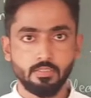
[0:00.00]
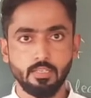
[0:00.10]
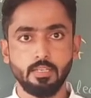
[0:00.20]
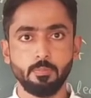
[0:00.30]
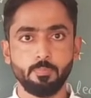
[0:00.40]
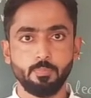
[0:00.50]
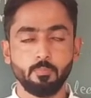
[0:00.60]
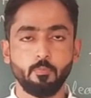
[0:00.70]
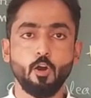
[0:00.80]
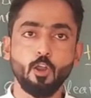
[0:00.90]
the leaf
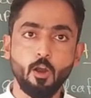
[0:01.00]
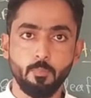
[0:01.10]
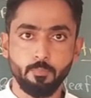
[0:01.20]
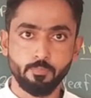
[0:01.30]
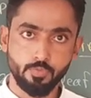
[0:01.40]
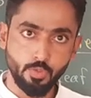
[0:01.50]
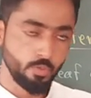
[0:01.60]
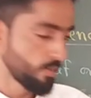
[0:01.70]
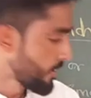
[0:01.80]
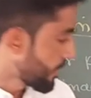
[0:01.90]
fall off
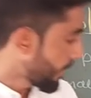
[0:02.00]
soon,